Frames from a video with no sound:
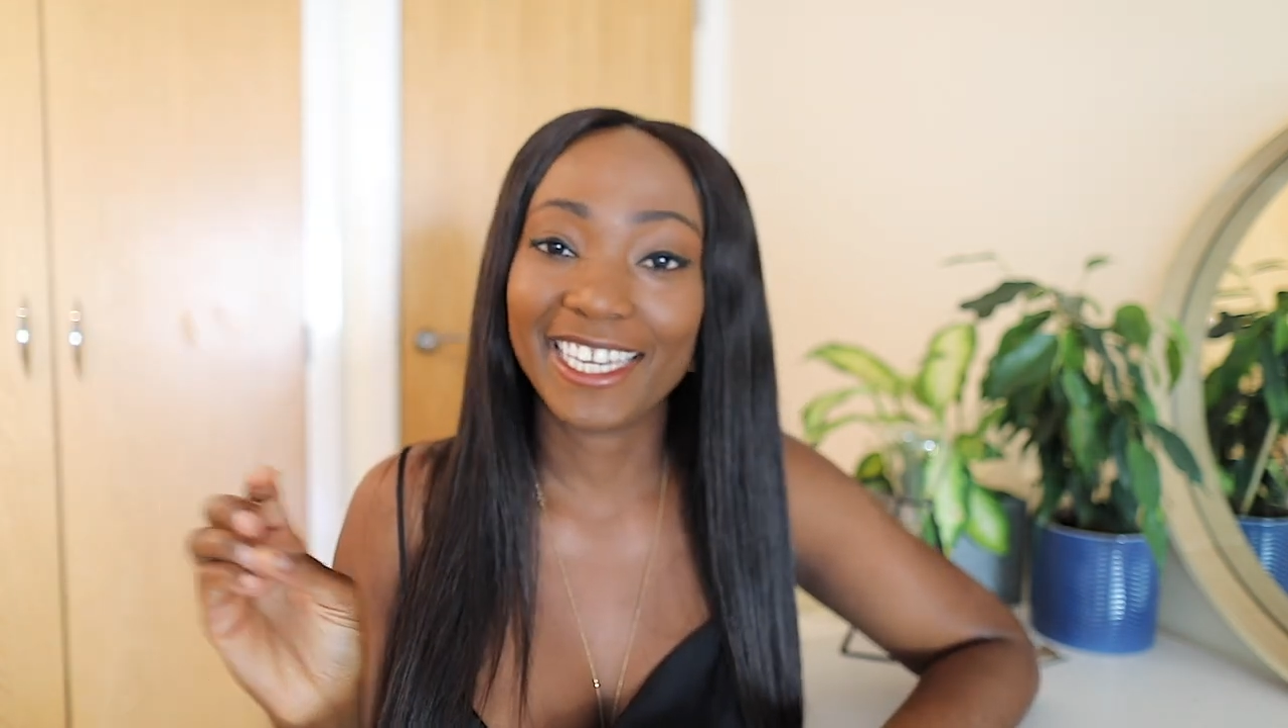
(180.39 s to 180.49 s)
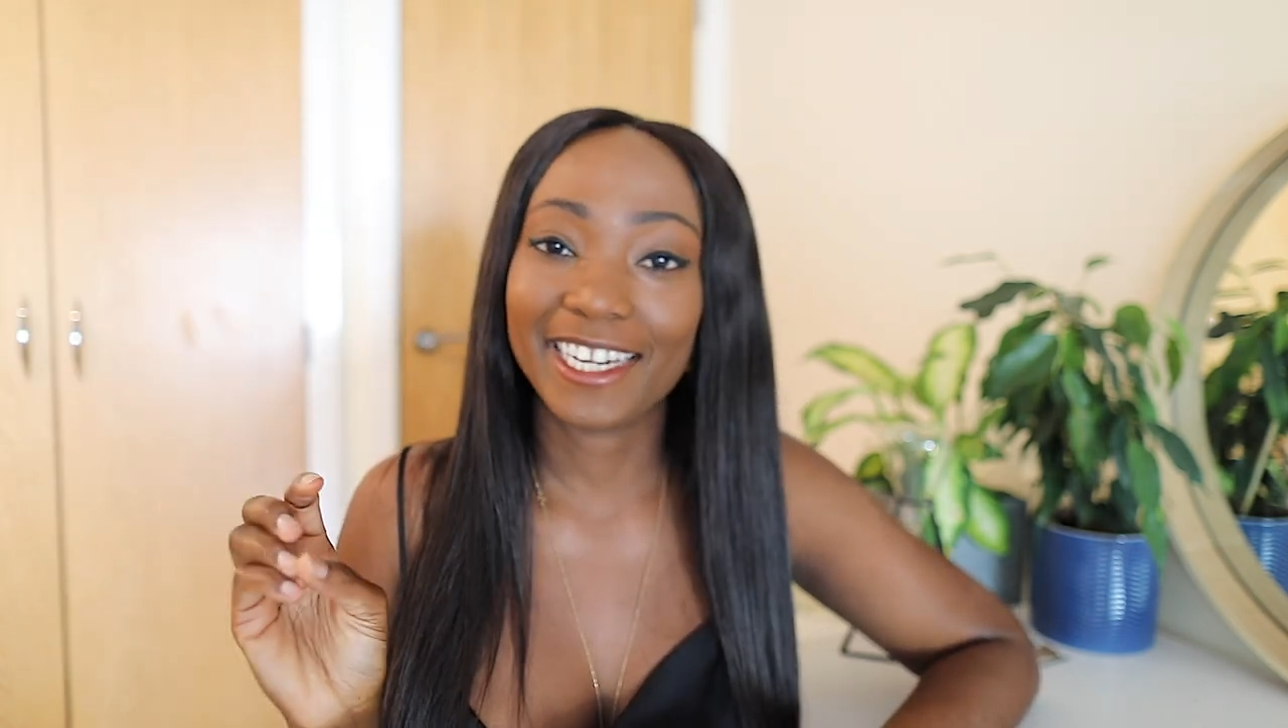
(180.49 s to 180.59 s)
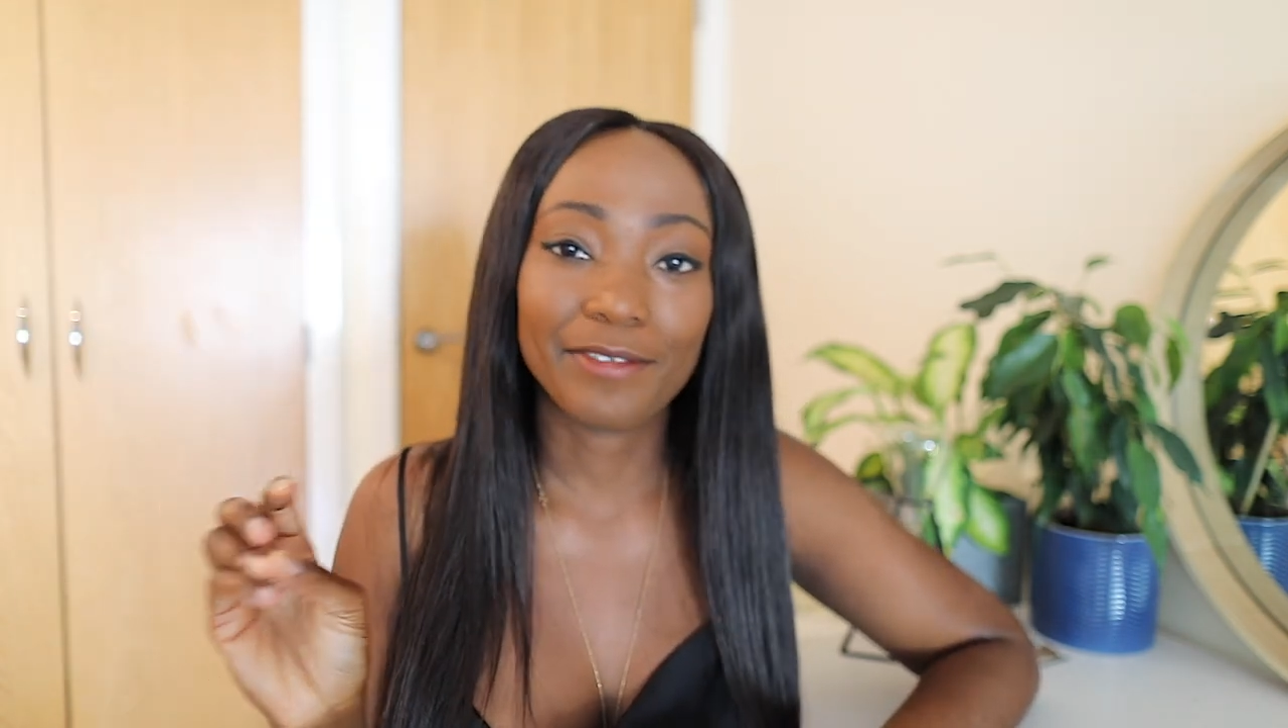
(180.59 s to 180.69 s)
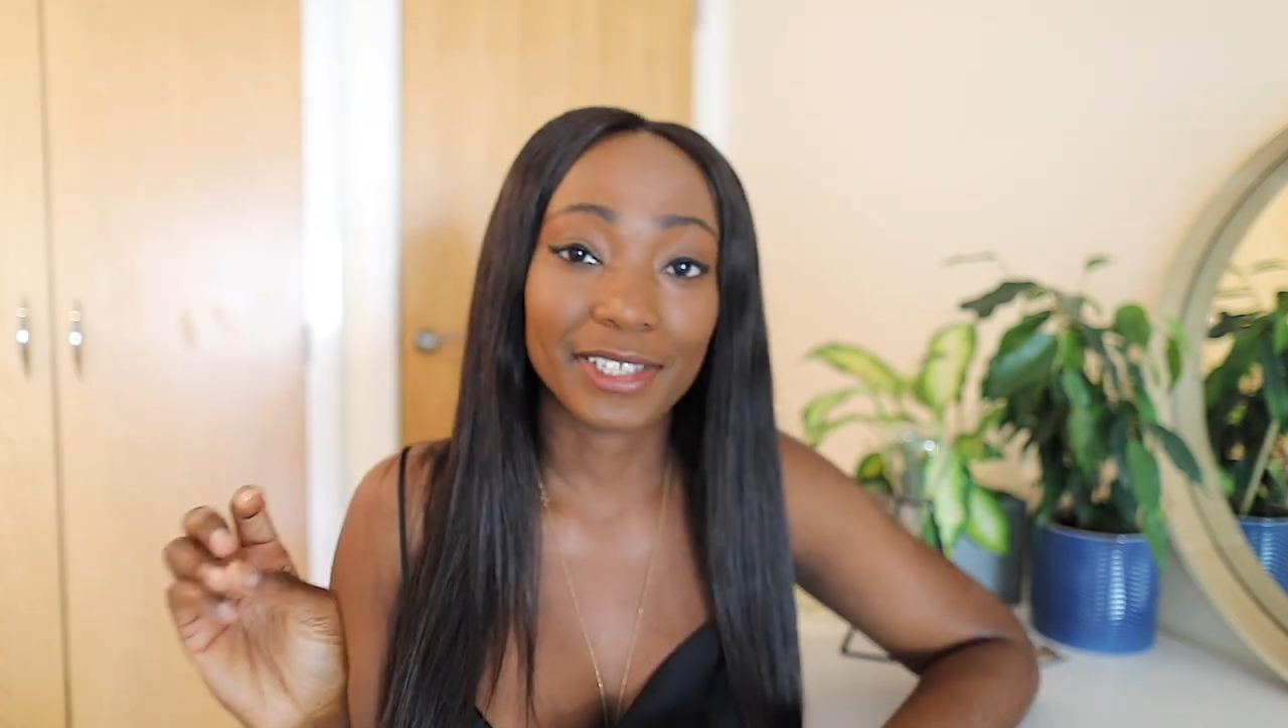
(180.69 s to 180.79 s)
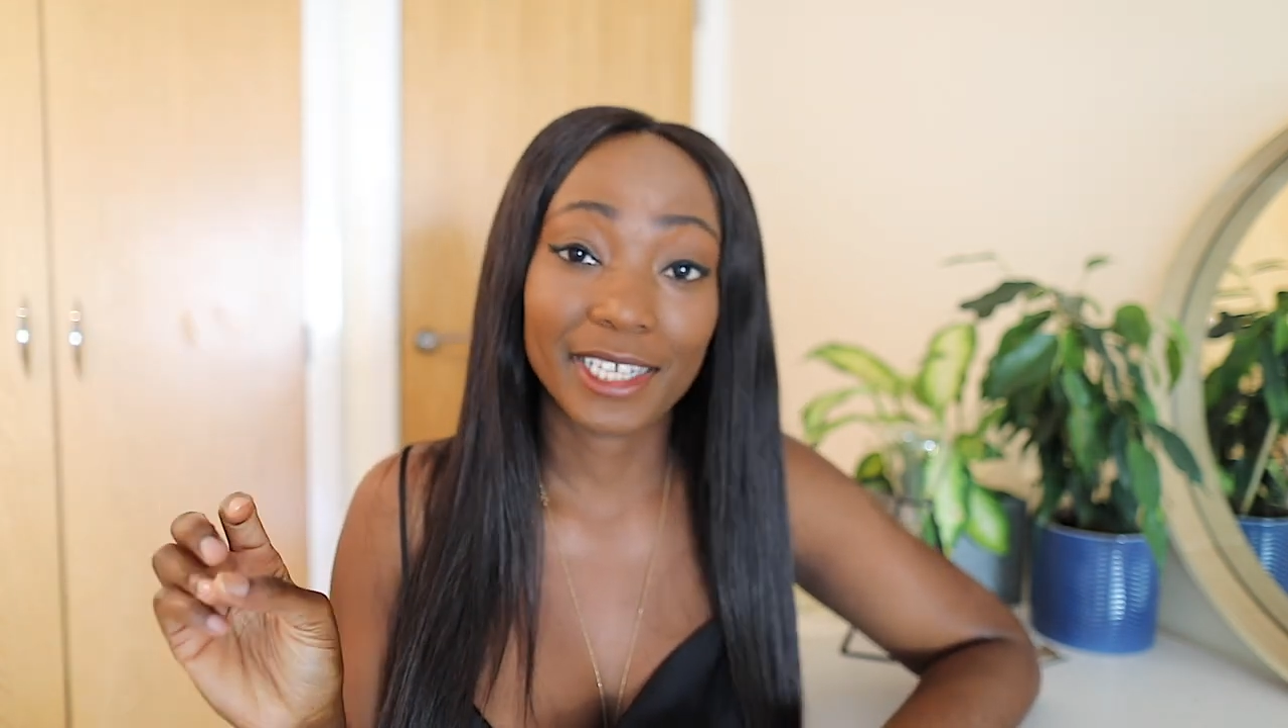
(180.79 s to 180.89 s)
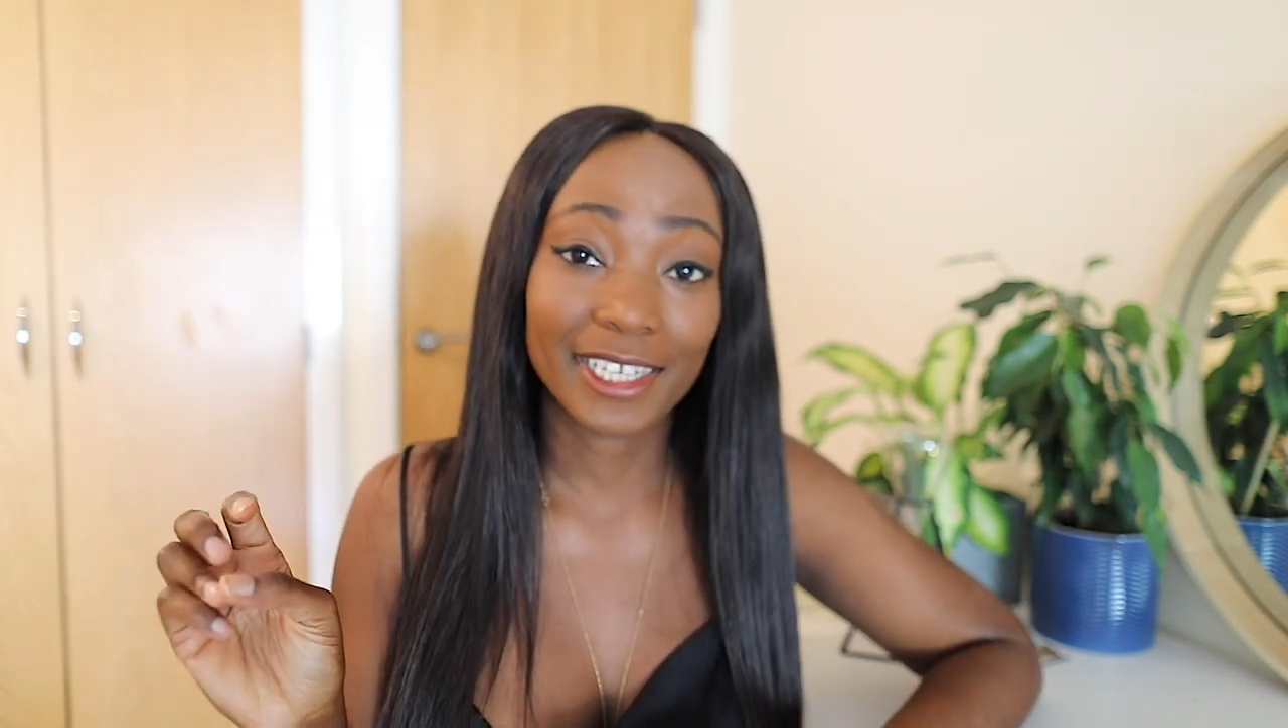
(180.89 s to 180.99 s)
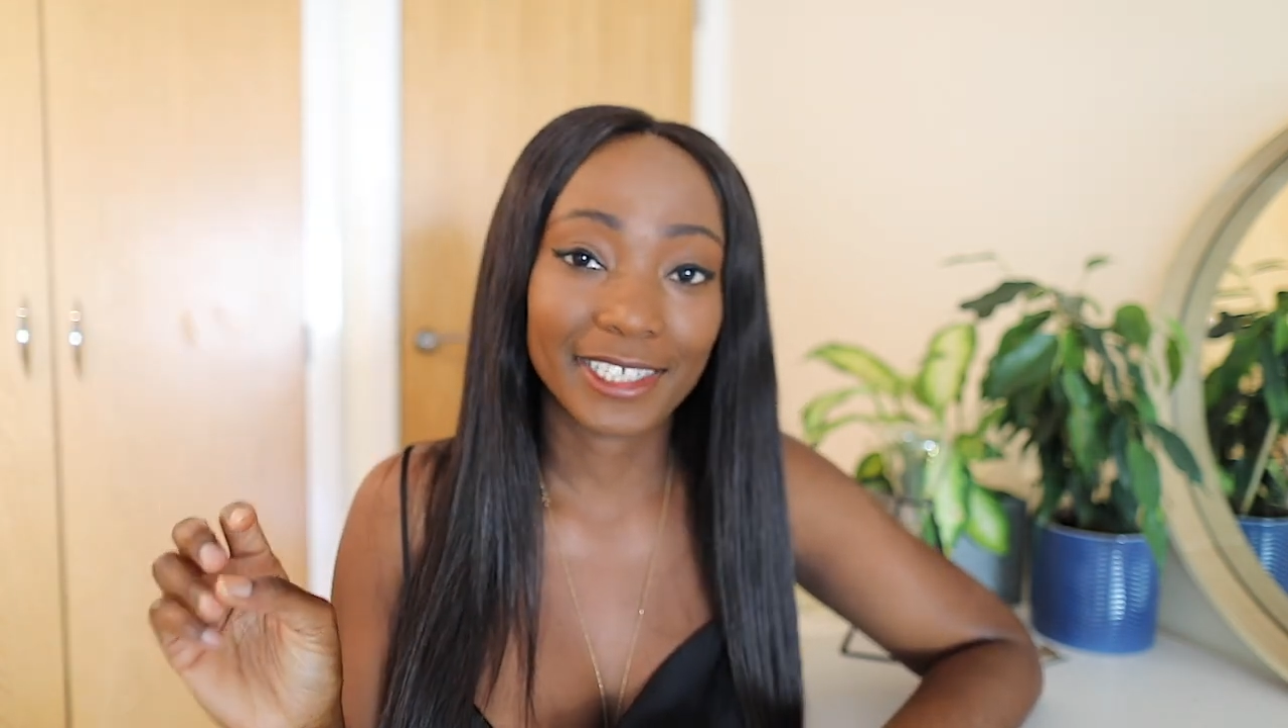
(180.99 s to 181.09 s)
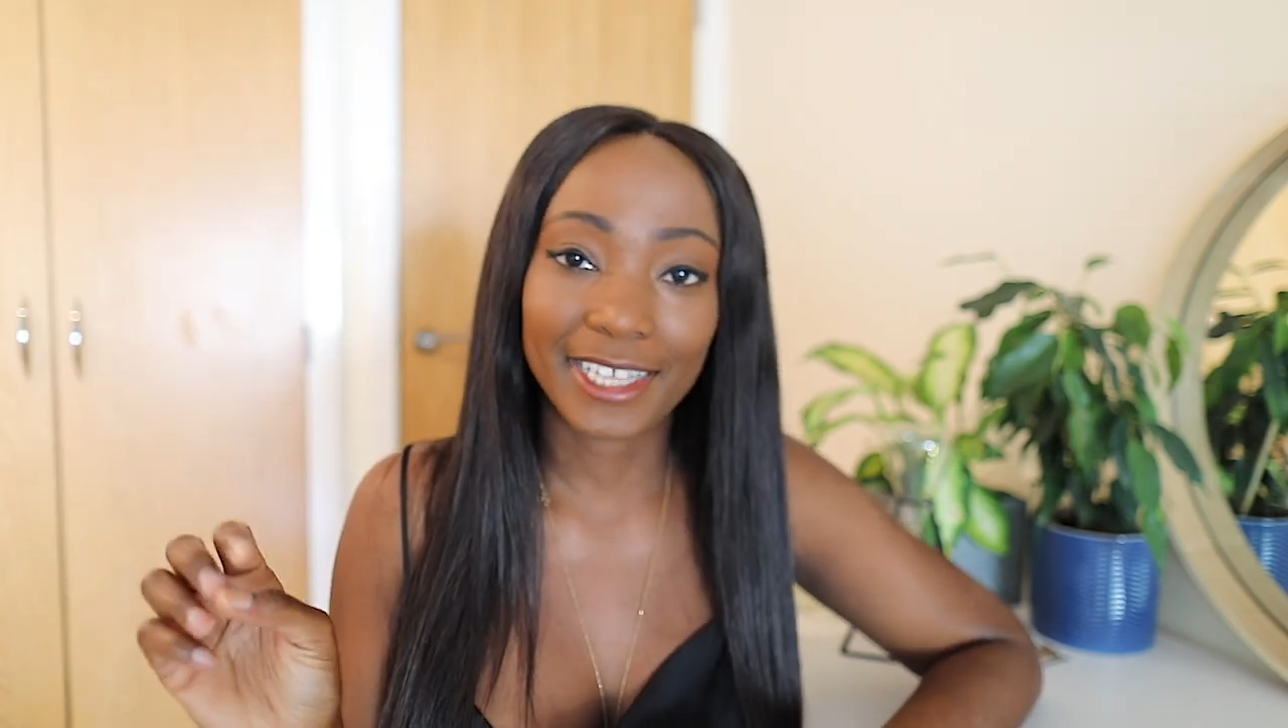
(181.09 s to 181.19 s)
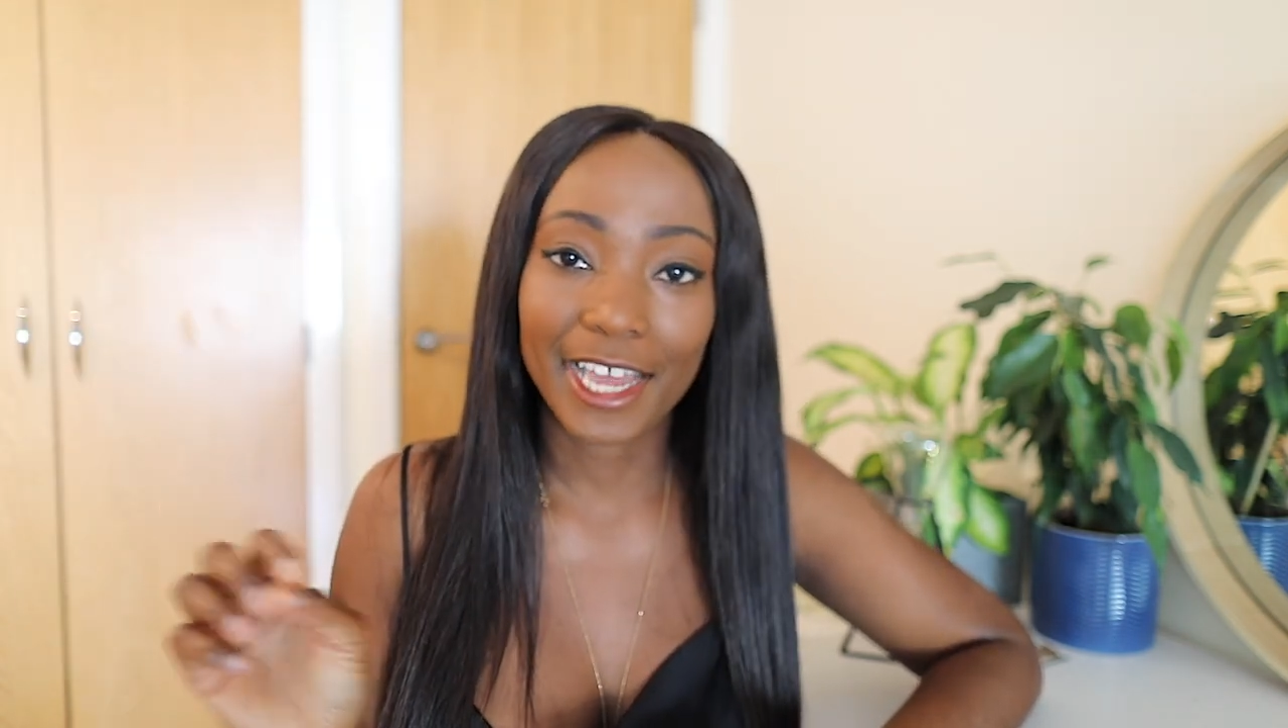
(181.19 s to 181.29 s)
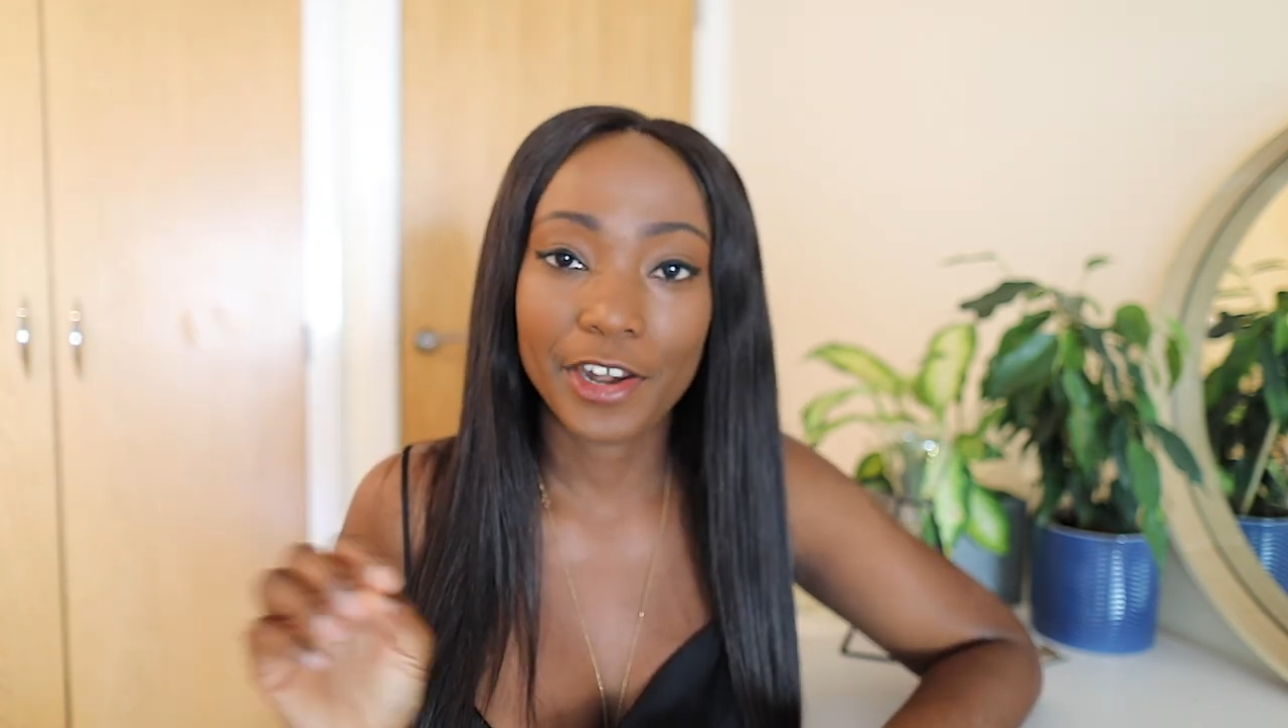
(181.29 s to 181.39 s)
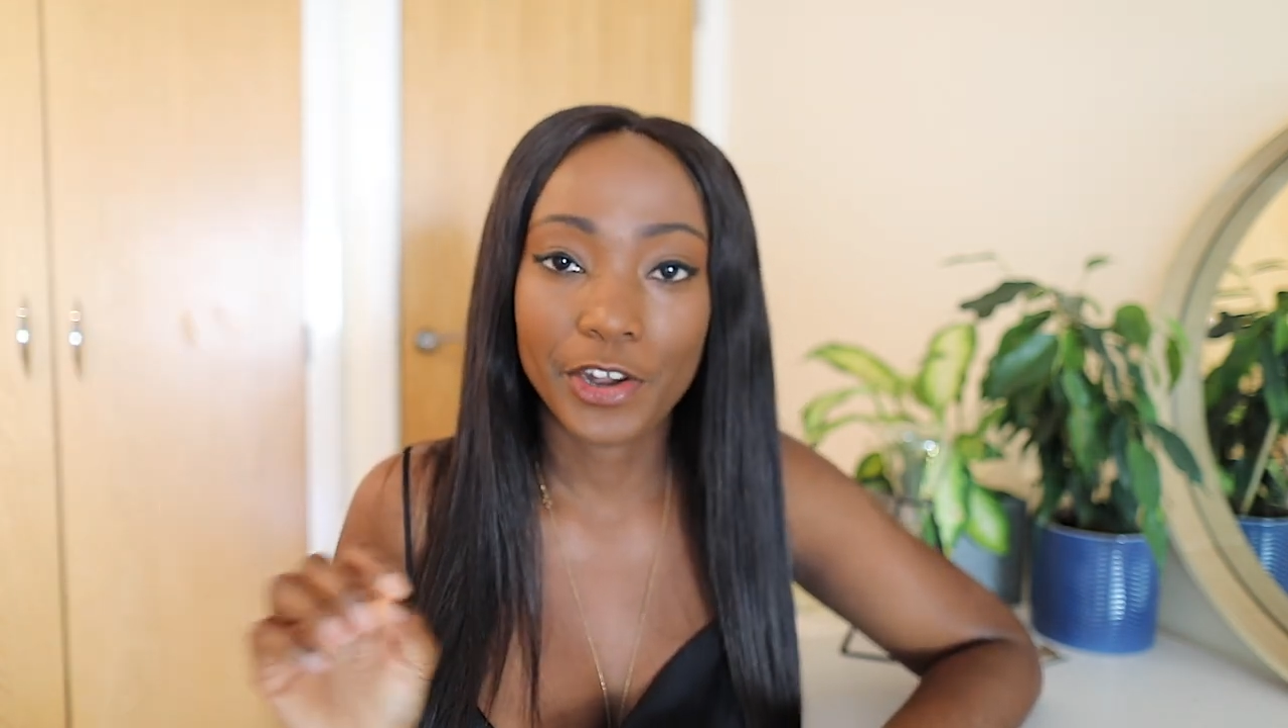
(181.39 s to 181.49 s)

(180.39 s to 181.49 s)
and everything like that.